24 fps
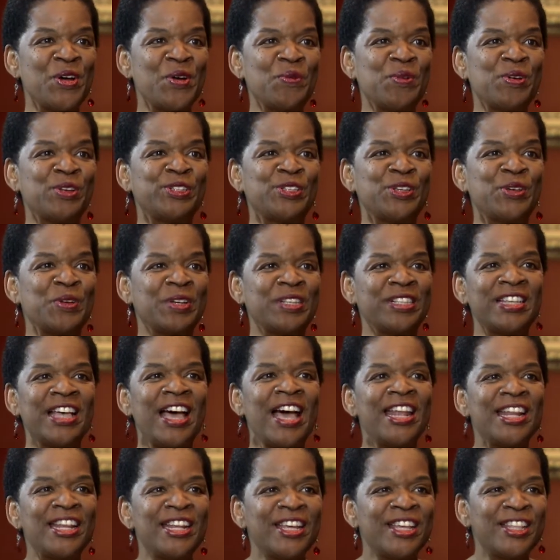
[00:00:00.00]
We're so
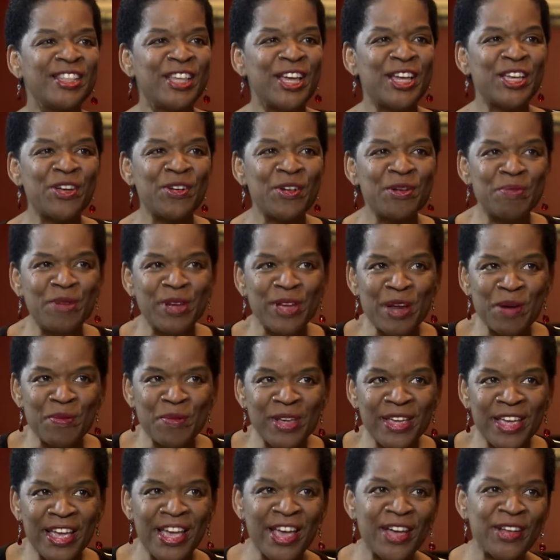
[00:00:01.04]
excited that you're in
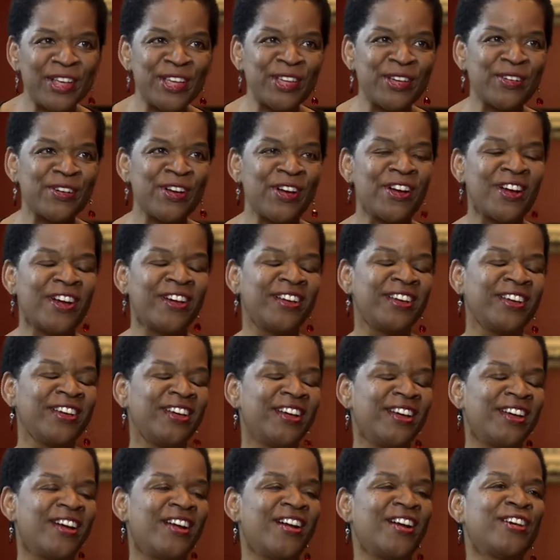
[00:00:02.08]
Montgomery County. You're
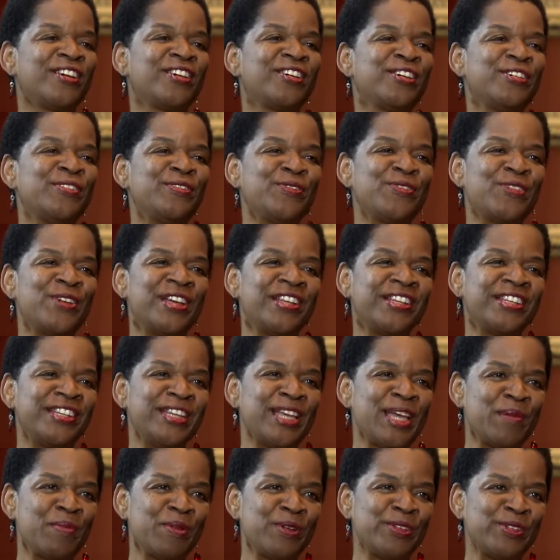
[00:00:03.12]
our good friend and
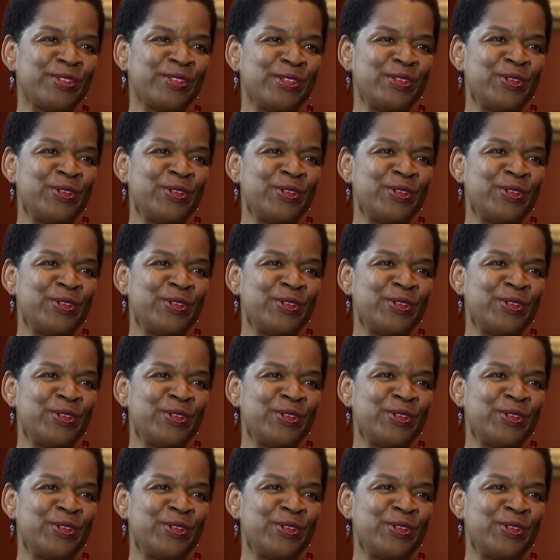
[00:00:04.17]
neighbor to the